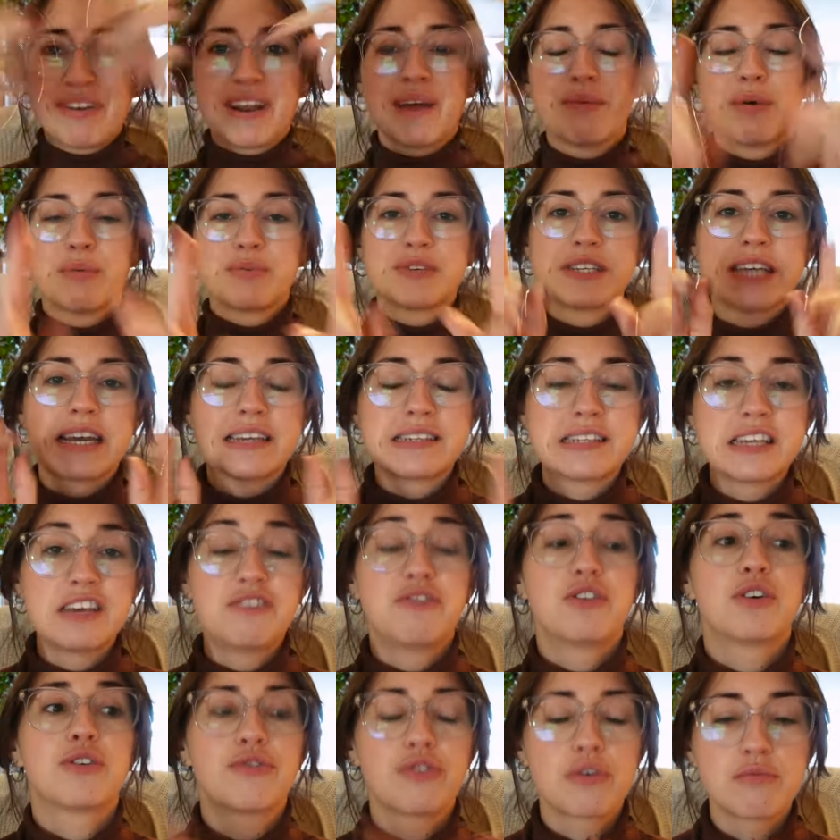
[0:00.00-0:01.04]
but I'm obsessed.
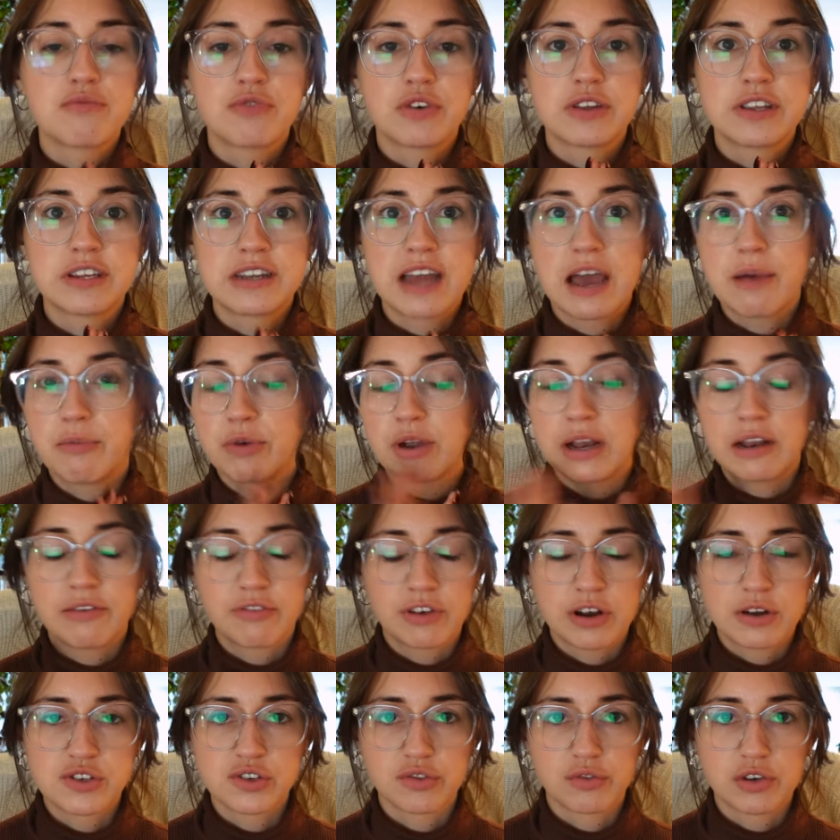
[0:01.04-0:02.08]
if you're from Rotterdam or you live
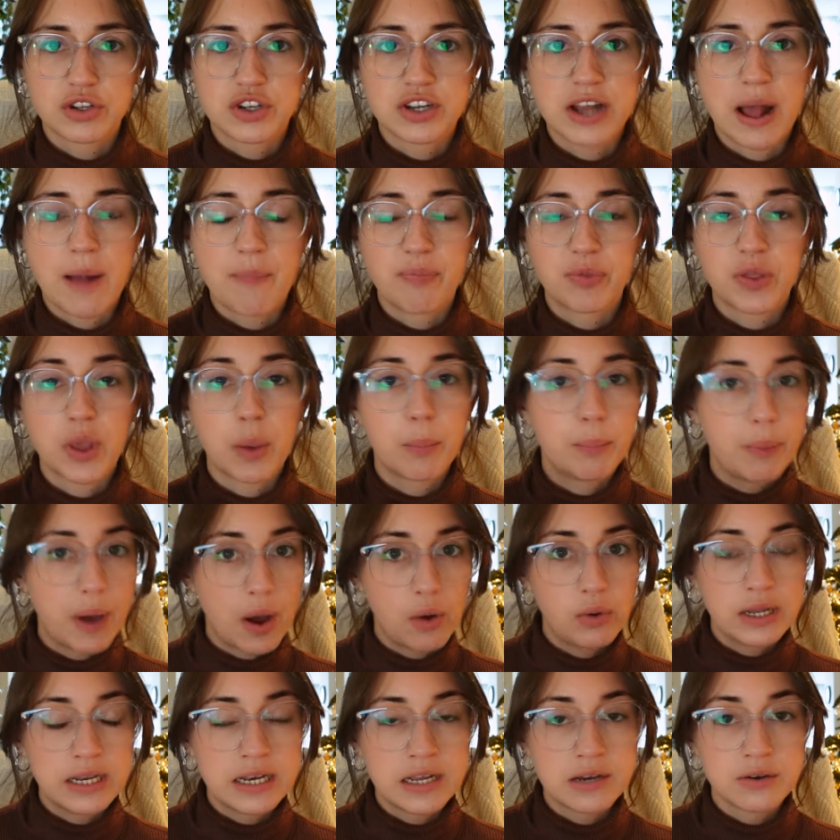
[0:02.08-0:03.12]
close to Rotterdam
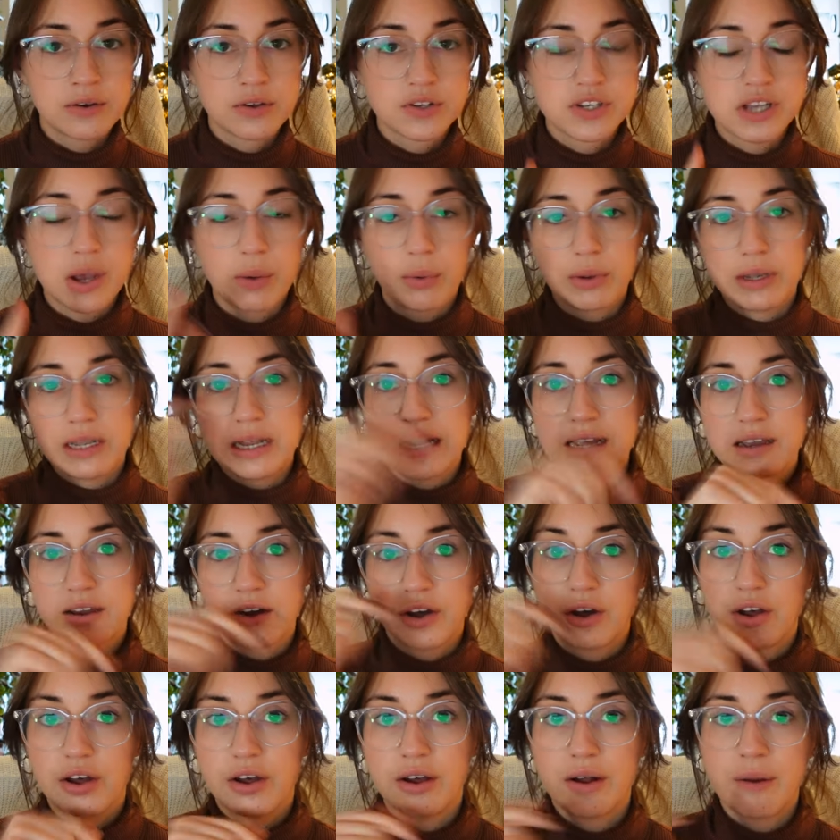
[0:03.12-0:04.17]
Pauline Nails I will link
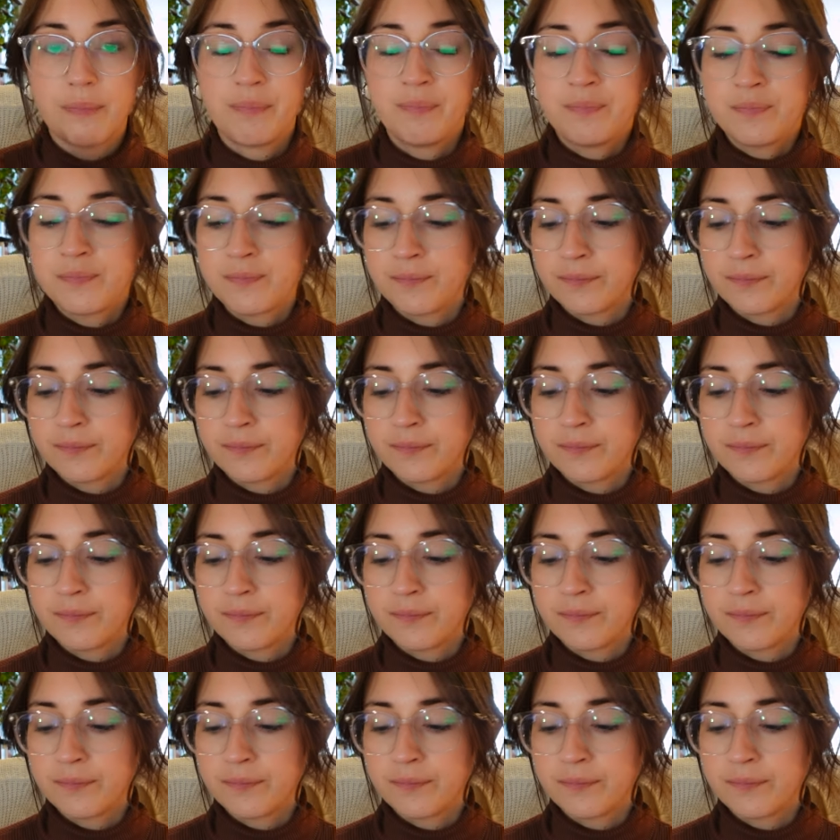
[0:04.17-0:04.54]
her